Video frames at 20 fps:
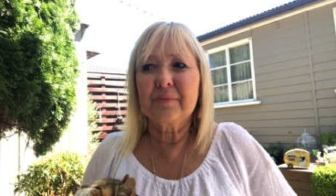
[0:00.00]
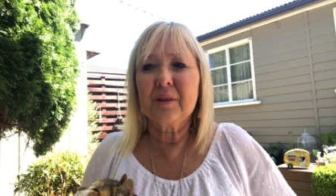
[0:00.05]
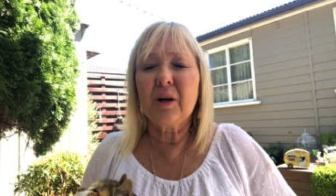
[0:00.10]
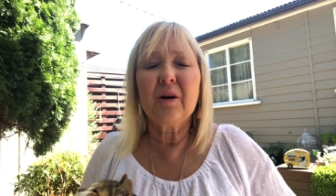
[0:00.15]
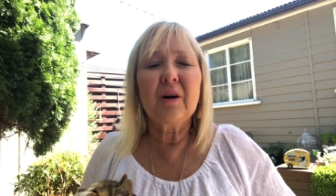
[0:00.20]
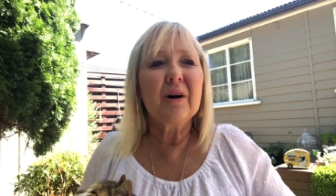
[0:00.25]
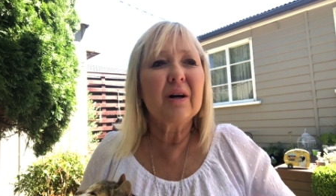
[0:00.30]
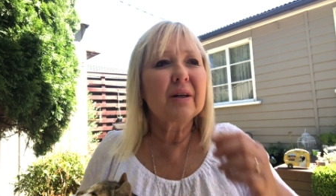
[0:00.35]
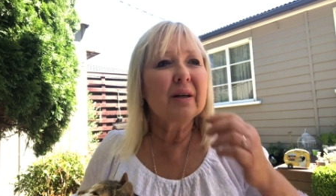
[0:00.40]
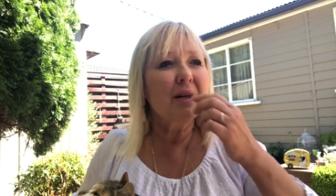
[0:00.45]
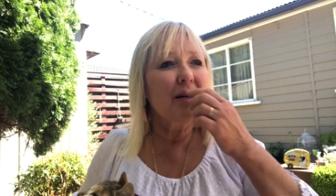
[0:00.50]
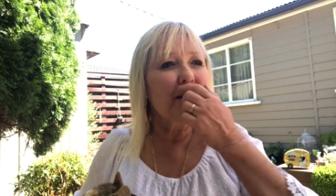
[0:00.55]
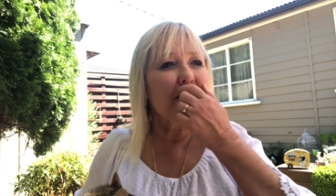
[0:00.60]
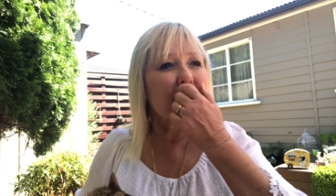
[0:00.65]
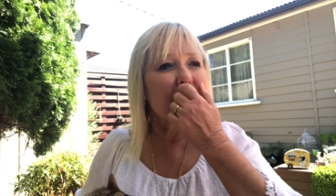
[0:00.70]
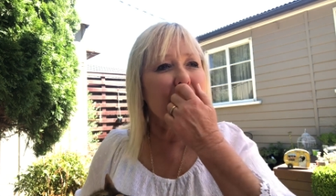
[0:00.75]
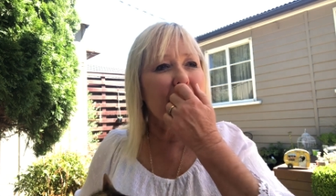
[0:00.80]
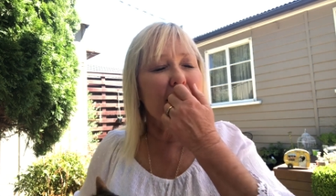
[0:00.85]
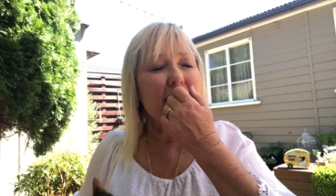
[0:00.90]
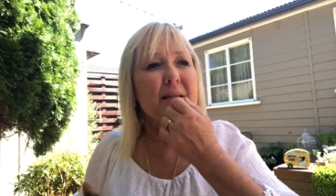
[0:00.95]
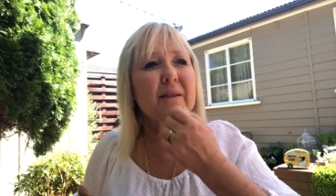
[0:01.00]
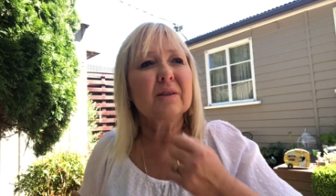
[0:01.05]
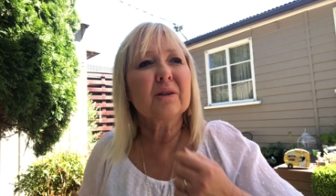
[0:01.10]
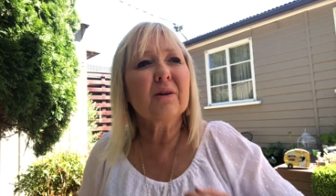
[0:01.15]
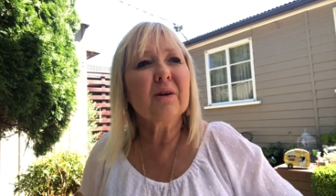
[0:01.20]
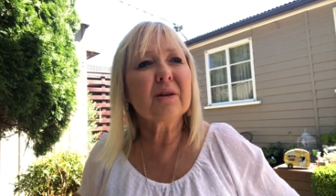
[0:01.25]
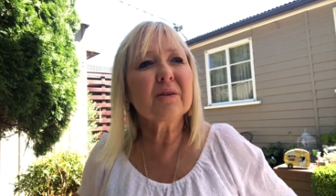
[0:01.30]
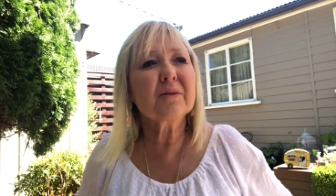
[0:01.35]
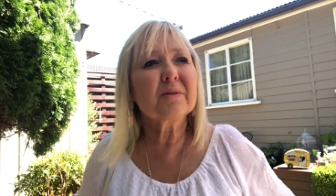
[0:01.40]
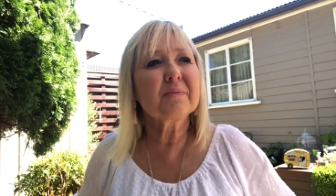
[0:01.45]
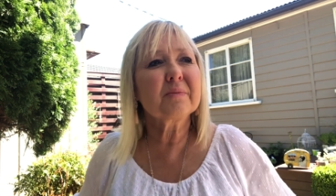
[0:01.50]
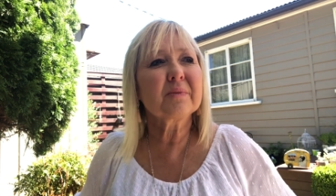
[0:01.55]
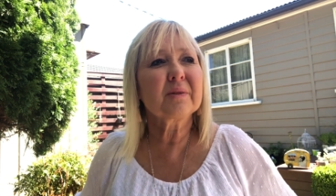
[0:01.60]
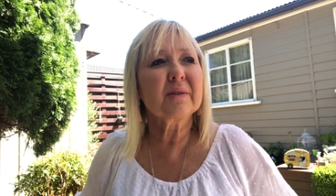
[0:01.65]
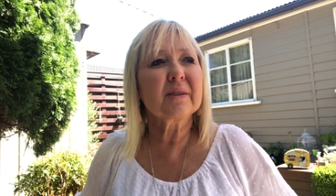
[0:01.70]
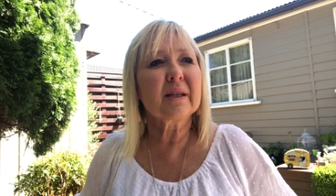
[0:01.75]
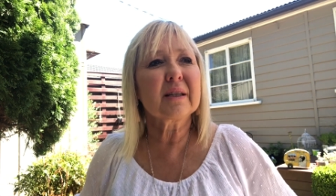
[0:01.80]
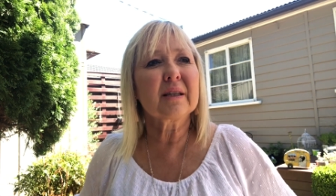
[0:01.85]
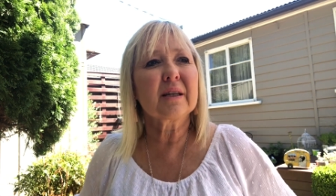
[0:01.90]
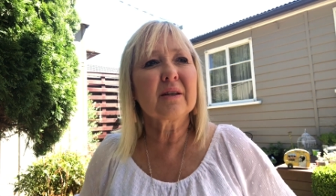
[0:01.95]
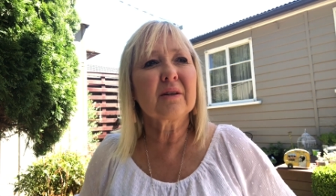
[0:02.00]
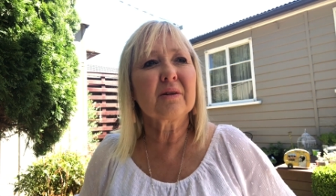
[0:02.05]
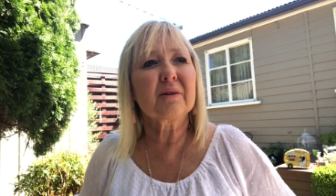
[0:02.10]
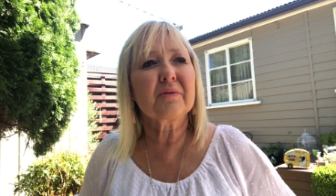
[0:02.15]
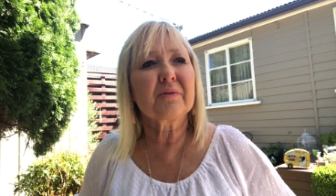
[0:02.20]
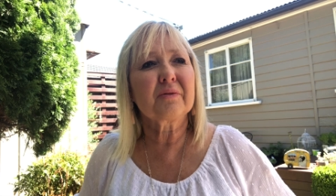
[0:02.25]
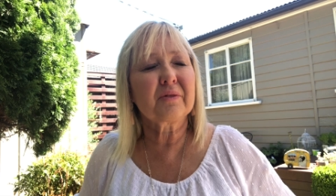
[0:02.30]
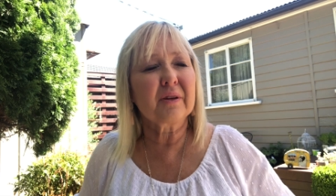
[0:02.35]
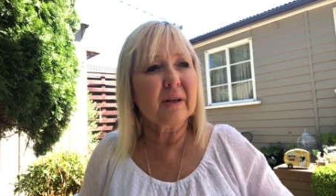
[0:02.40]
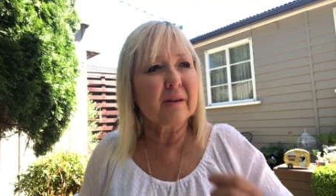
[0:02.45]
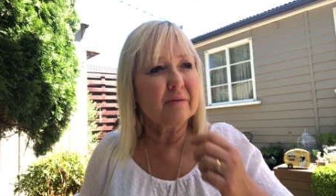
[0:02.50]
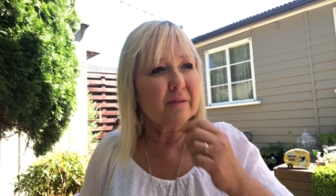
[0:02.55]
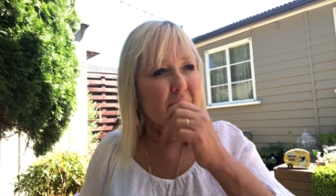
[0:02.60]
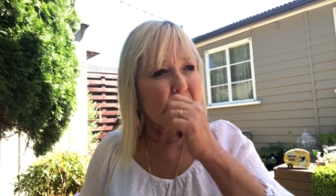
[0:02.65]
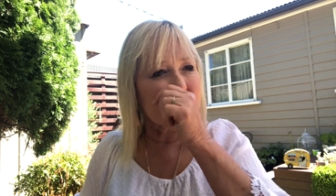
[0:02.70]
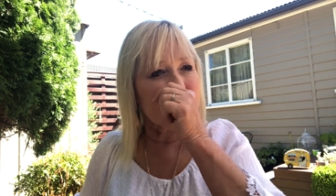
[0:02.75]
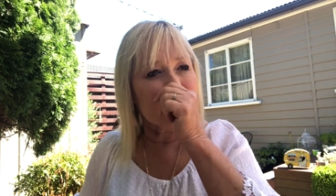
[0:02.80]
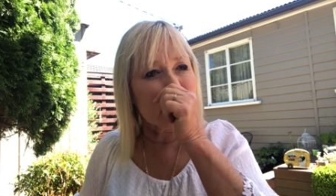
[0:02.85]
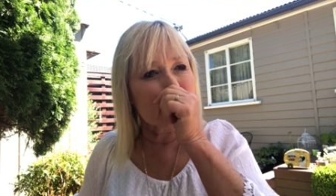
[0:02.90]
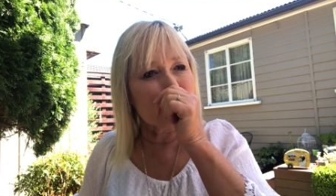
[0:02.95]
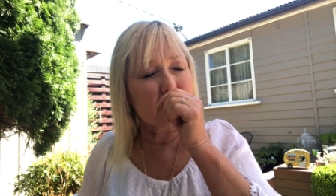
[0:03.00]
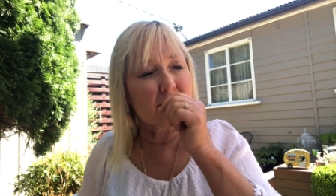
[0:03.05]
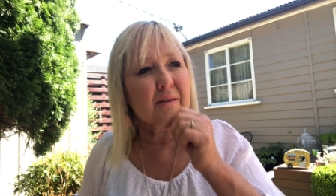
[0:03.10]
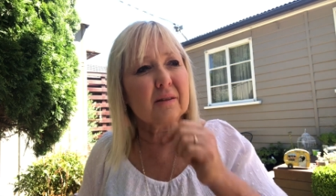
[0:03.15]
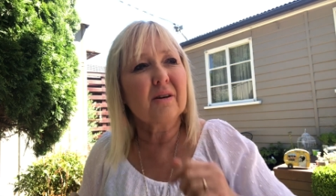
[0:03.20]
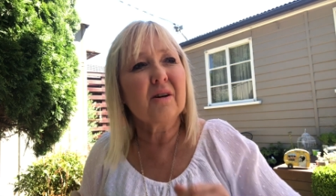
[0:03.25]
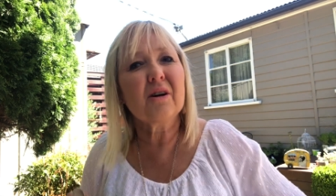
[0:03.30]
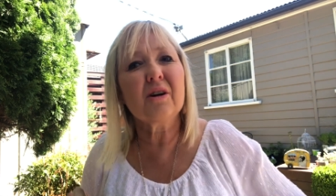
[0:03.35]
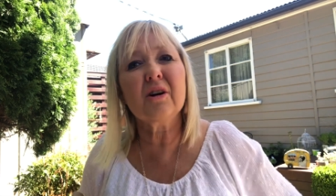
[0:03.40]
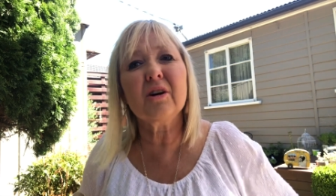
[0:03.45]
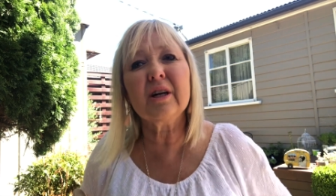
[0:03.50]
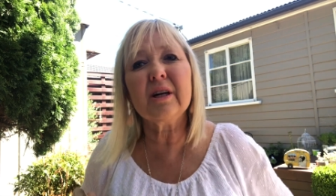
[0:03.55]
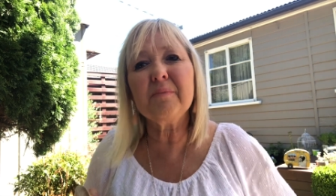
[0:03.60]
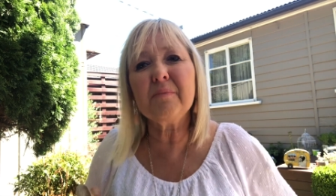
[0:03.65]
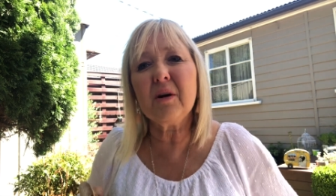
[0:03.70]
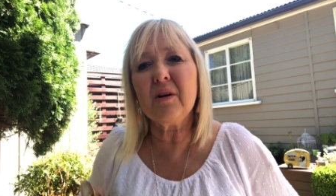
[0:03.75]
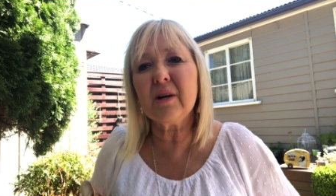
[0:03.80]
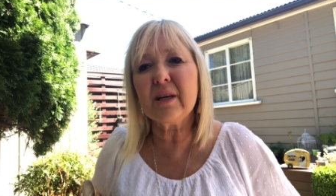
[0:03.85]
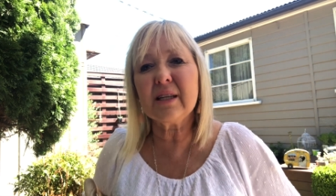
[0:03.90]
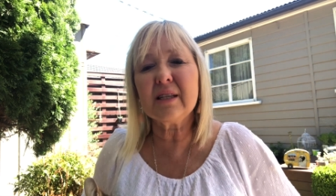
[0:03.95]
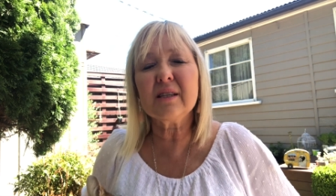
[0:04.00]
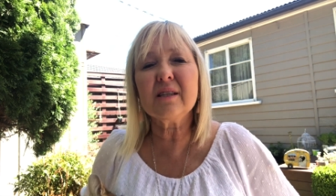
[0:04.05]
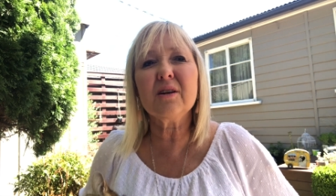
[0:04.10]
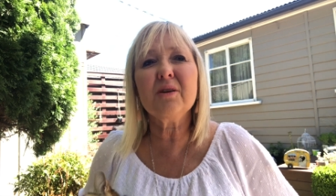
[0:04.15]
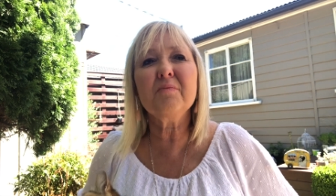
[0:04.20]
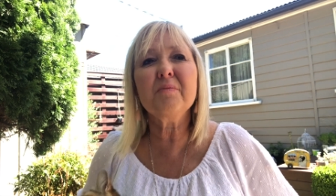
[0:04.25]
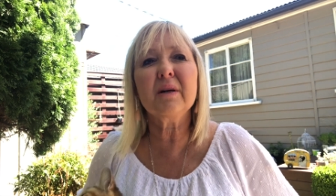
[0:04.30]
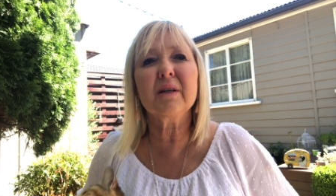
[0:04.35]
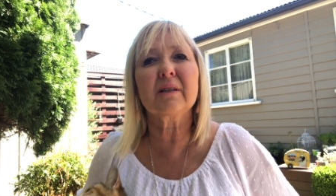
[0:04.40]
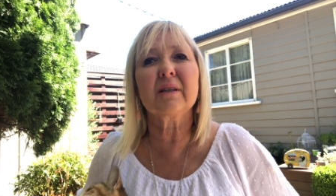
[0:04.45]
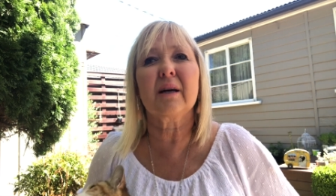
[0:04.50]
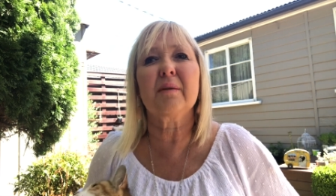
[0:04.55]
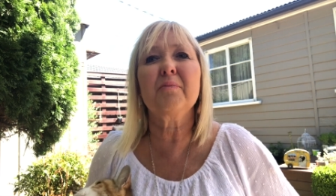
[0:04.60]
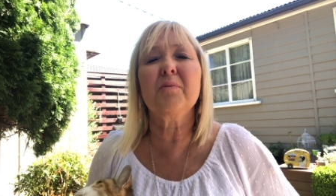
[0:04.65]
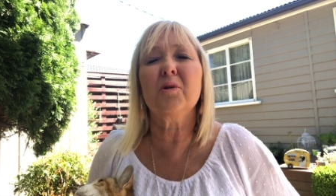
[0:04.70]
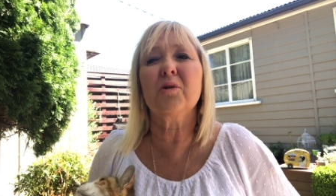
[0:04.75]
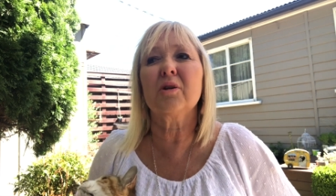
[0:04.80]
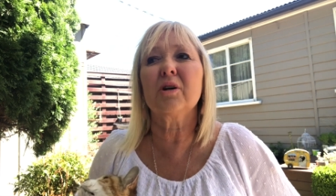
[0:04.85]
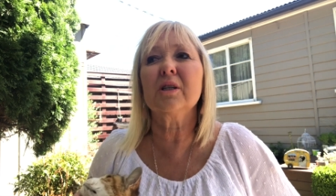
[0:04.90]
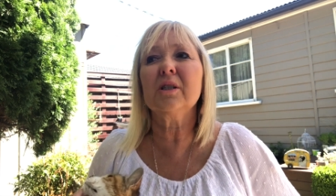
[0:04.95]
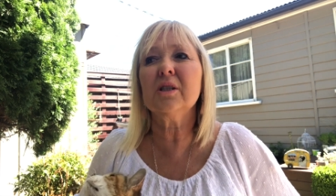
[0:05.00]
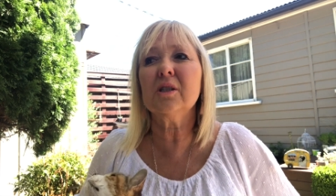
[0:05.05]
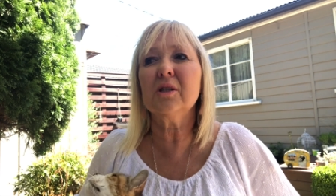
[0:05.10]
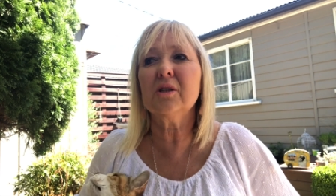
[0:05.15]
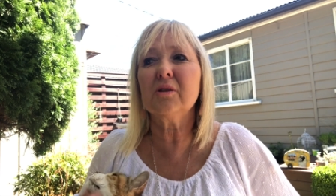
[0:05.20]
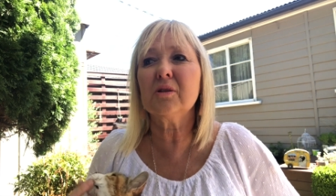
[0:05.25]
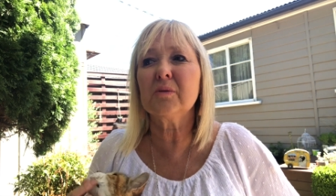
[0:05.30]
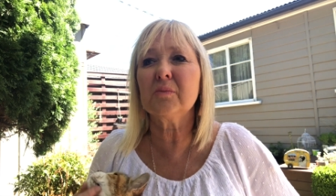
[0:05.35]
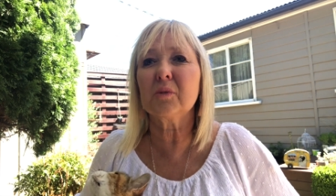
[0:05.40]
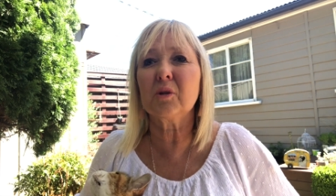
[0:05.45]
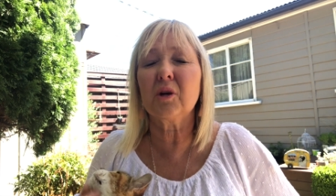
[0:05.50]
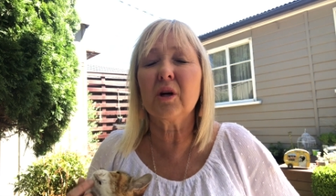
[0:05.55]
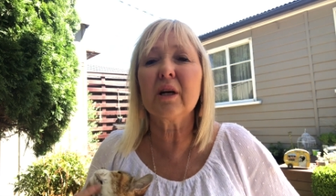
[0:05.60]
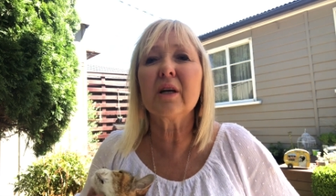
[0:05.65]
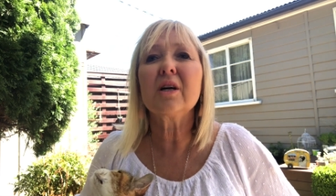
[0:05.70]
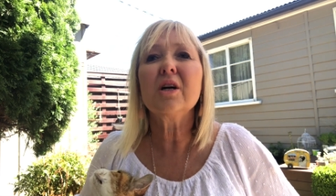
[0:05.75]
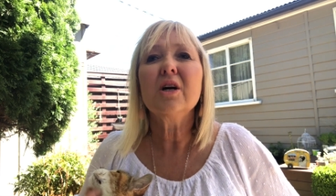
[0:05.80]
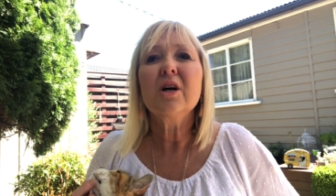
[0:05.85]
Oh no, staying alive from Saturday Night Fever, isn't it? Oh, get I get so muddled up, guys. You know what I'm like?